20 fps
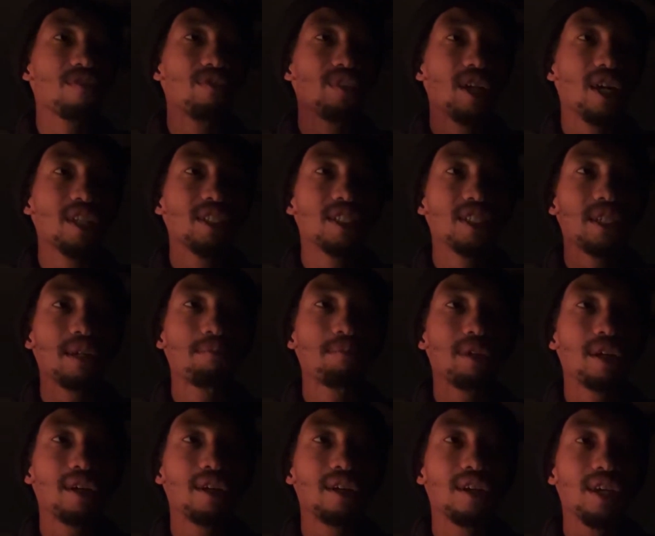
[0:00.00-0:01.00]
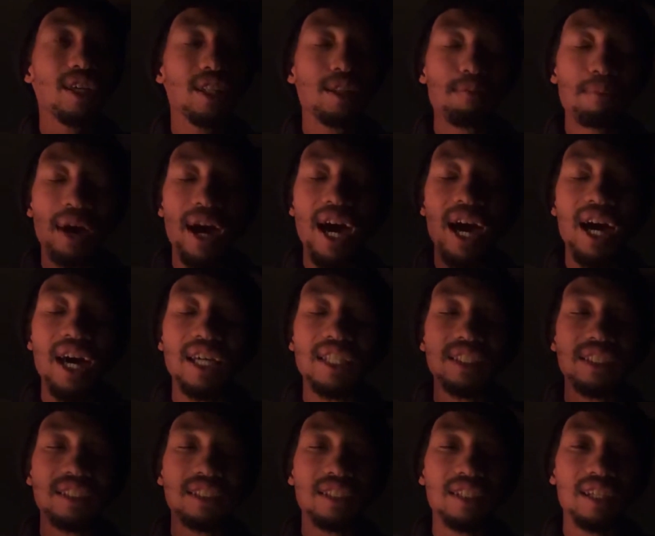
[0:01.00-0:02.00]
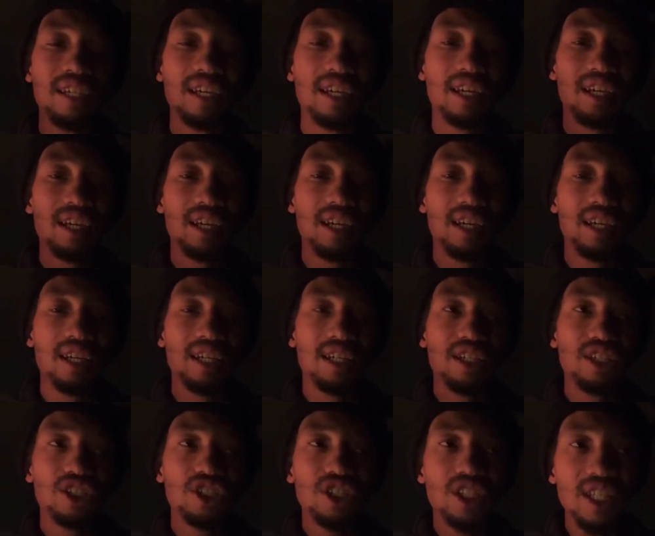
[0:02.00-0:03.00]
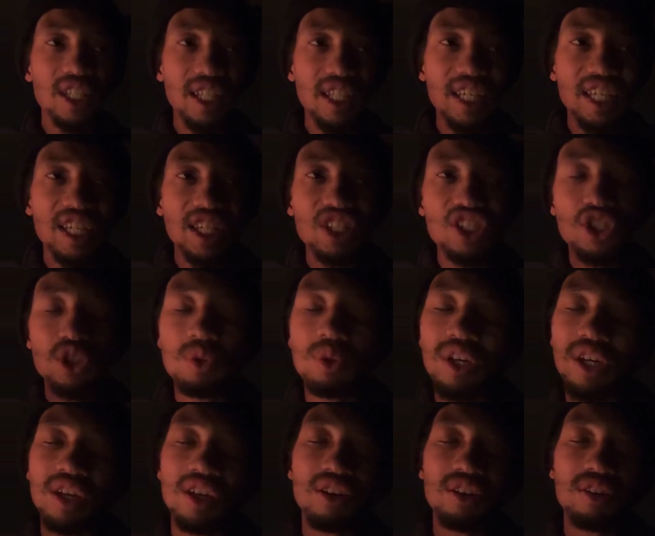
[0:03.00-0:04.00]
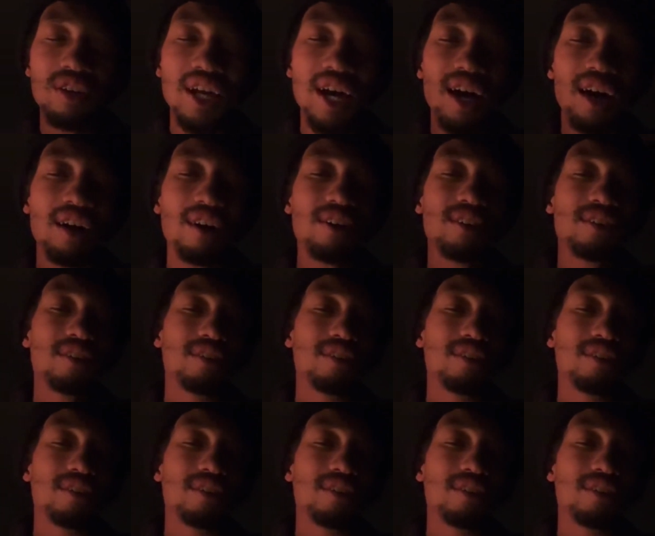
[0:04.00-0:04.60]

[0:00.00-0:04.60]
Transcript: have done something in the past to lead you here now.